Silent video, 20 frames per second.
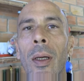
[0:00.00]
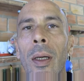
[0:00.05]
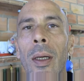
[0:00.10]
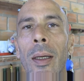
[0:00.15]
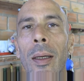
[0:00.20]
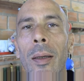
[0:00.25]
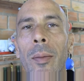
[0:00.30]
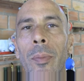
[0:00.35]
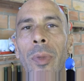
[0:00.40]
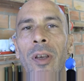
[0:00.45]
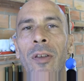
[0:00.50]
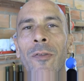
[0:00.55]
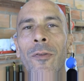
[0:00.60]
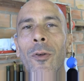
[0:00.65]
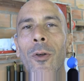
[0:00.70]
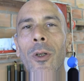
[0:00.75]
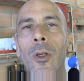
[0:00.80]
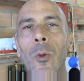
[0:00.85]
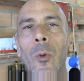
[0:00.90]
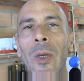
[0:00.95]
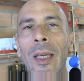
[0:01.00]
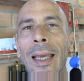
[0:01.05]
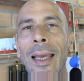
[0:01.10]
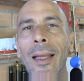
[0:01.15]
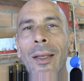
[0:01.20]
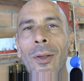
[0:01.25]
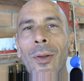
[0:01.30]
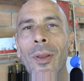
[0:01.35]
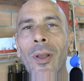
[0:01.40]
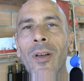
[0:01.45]
Before we
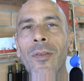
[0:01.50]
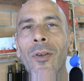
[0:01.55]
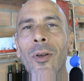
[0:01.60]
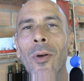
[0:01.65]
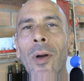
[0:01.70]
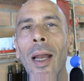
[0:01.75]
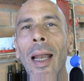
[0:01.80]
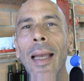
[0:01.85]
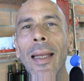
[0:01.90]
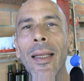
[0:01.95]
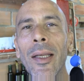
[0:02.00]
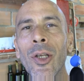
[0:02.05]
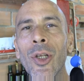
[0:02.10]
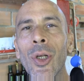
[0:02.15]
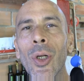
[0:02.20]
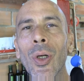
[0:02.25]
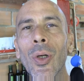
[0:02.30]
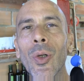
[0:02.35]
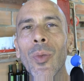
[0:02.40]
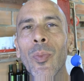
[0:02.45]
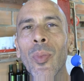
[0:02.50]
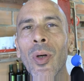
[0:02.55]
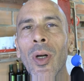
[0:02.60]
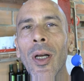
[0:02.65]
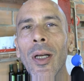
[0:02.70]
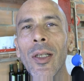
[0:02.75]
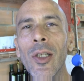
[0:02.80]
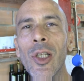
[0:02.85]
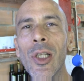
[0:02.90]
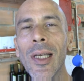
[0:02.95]
get to the variety show
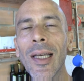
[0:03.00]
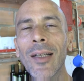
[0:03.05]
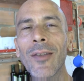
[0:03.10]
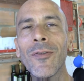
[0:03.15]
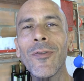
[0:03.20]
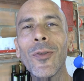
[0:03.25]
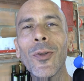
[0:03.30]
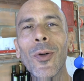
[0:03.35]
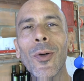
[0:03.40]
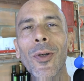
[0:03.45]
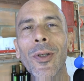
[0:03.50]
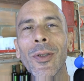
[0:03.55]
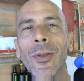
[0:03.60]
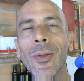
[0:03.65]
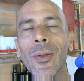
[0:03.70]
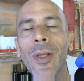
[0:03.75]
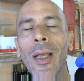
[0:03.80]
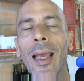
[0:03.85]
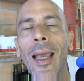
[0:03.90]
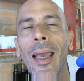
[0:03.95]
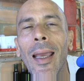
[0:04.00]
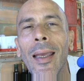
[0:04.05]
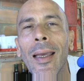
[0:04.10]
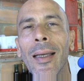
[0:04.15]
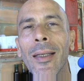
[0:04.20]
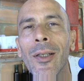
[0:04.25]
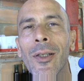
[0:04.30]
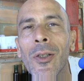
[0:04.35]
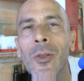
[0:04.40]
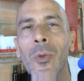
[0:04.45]
project for today, I
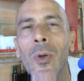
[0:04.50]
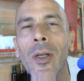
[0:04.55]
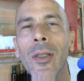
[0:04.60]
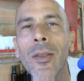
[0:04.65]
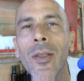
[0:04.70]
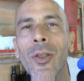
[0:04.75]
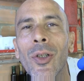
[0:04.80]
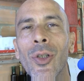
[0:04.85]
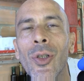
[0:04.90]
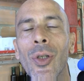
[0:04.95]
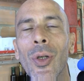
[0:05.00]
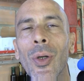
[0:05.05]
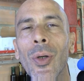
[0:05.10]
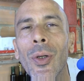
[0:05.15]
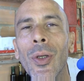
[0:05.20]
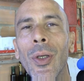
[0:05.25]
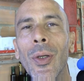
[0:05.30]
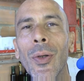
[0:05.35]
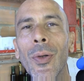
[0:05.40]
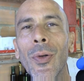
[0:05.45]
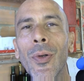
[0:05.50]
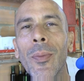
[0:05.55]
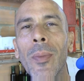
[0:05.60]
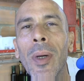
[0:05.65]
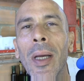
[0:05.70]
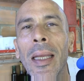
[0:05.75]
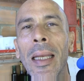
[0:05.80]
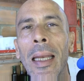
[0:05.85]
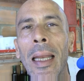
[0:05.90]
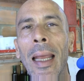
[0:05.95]
just want to show you
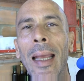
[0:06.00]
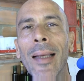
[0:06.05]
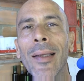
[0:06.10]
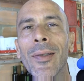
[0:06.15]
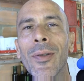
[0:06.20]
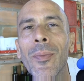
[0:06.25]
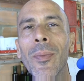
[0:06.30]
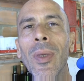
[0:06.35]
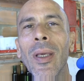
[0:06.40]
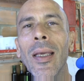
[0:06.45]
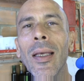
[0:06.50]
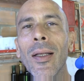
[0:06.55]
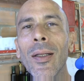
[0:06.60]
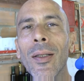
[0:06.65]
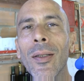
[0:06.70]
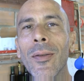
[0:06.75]
my next meal.